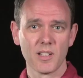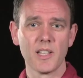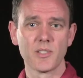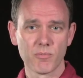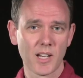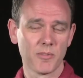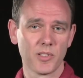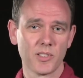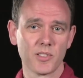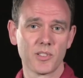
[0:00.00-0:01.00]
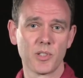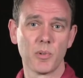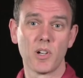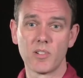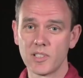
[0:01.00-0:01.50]
is relevant to
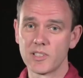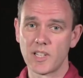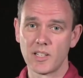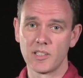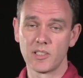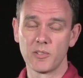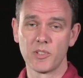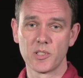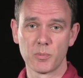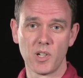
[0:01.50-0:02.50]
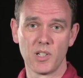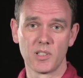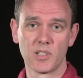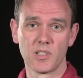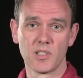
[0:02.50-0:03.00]
our understanding of this
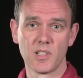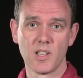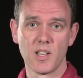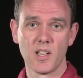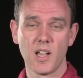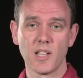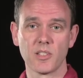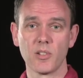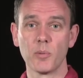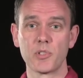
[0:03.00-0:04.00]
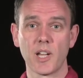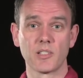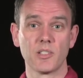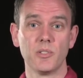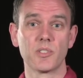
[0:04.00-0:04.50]
work, as an
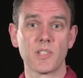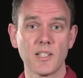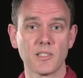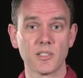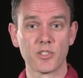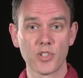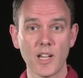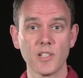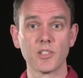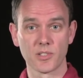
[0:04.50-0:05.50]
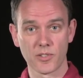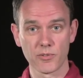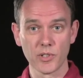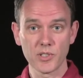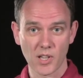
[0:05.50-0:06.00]
object whose status changes
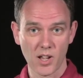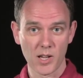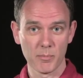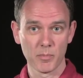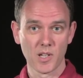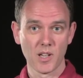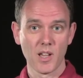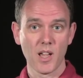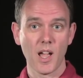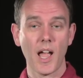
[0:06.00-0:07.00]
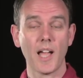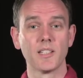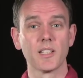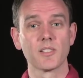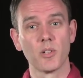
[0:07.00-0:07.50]
through time
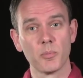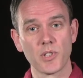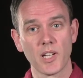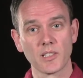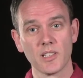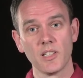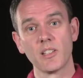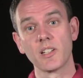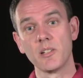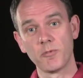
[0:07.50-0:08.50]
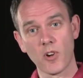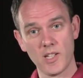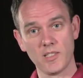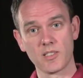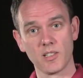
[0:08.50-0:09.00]
and as an object that
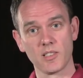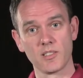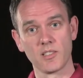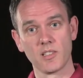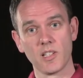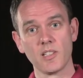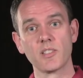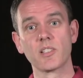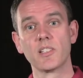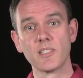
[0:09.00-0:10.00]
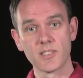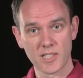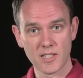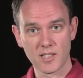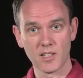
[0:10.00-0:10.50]
invites us to
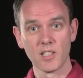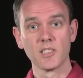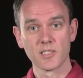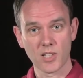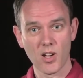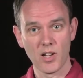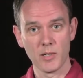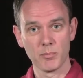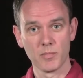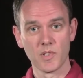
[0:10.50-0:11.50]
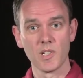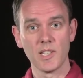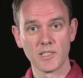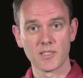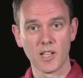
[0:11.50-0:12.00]
consider time
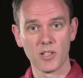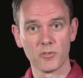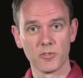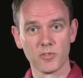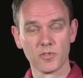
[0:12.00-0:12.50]
itself,